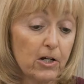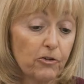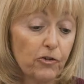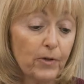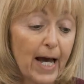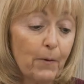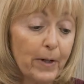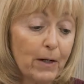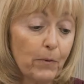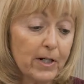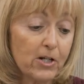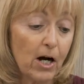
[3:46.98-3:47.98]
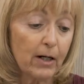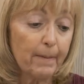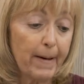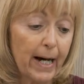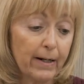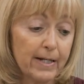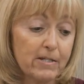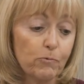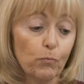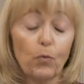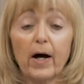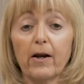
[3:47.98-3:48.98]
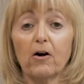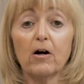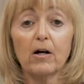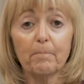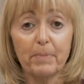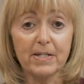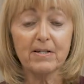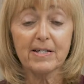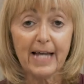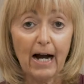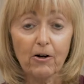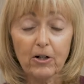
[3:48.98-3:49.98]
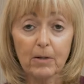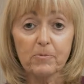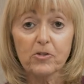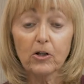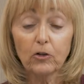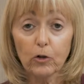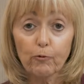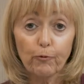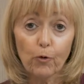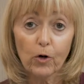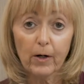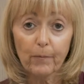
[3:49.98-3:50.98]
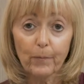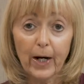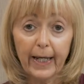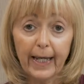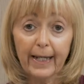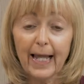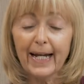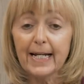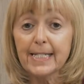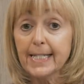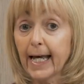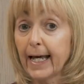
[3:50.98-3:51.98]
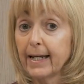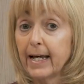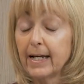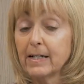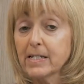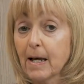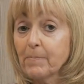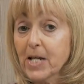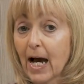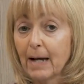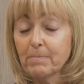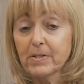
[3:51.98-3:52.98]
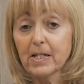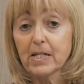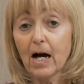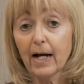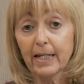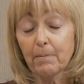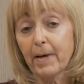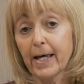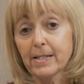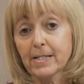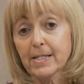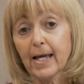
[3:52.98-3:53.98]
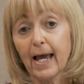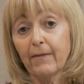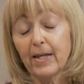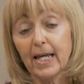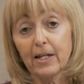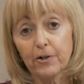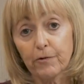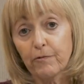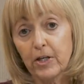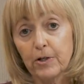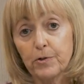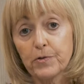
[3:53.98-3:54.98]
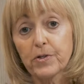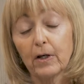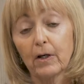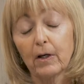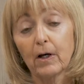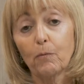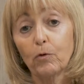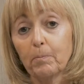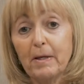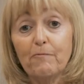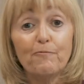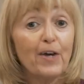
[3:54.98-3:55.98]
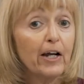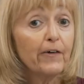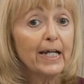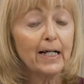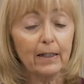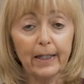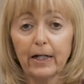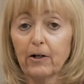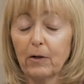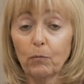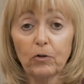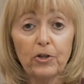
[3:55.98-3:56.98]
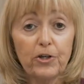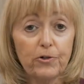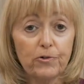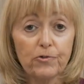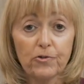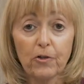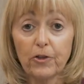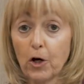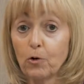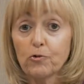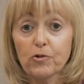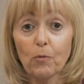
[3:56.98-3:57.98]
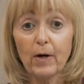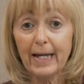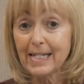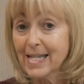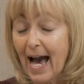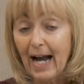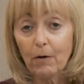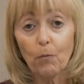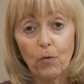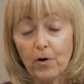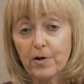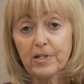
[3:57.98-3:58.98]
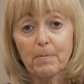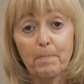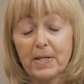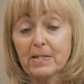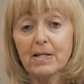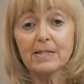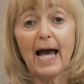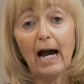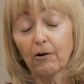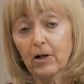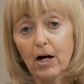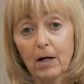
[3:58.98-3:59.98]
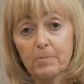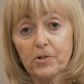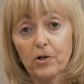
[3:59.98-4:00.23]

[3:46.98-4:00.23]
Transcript: So now what I want to talk about is what are business outcomes to look for, right? And like I said, sometimes the documents and the interviews will be very clear and will use those exact words, business outcomes